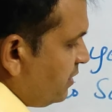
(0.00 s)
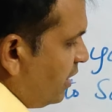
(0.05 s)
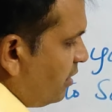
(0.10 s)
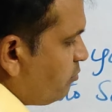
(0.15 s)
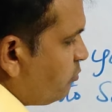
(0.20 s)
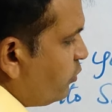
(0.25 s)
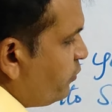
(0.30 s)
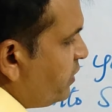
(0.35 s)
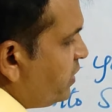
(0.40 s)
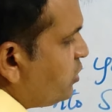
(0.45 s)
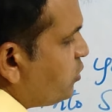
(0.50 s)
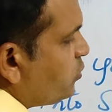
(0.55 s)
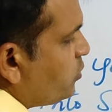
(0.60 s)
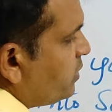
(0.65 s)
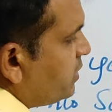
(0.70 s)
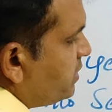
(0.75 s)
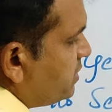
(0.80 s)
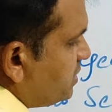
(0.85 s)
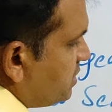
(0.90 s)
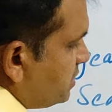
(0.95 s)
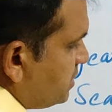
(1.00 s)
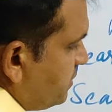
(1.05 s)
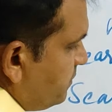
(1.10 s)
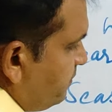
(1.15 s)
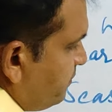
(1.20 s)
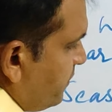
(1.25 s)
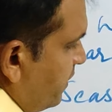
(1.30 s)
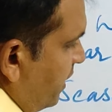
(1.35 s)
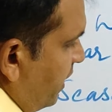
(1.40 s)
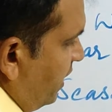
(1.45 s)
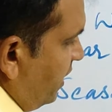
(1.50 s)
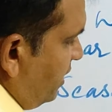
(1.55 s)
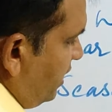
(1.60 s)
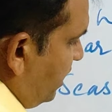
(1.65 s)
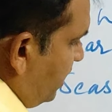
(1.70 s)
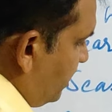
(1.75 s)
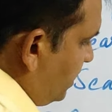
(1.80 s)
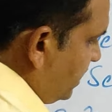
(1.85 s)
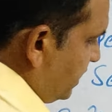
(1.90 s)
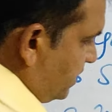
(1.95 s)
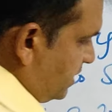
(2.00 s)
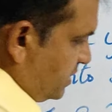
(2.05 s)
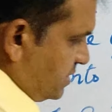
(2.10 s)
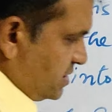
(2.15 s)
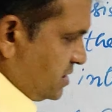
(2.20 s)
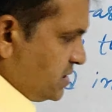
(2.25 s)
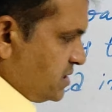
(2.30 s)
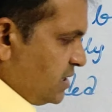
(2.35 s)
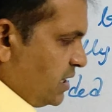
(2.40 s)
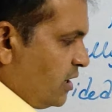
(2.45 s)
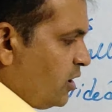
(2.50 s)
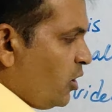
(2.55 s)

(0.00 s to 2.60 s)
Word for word: They are moving towards India like this,